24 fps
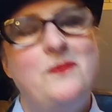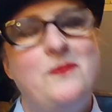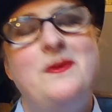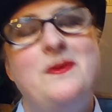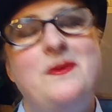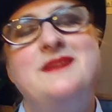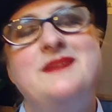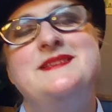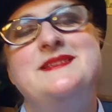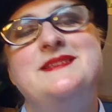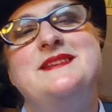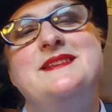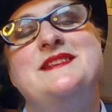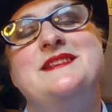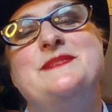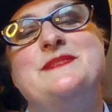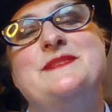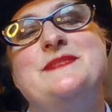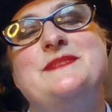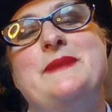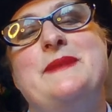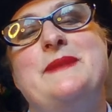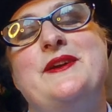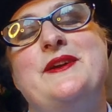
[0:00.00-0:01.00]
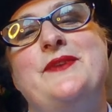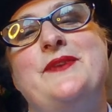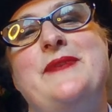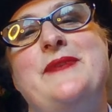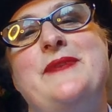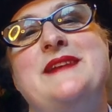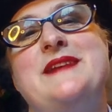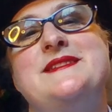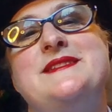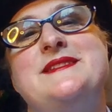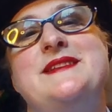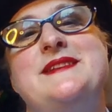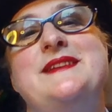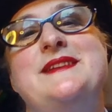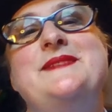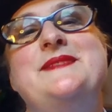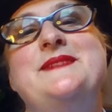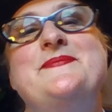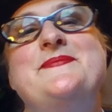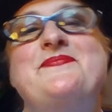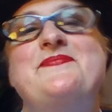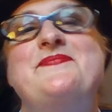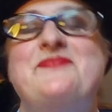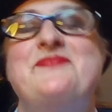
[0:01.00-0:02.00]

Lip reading: Once he's better rested,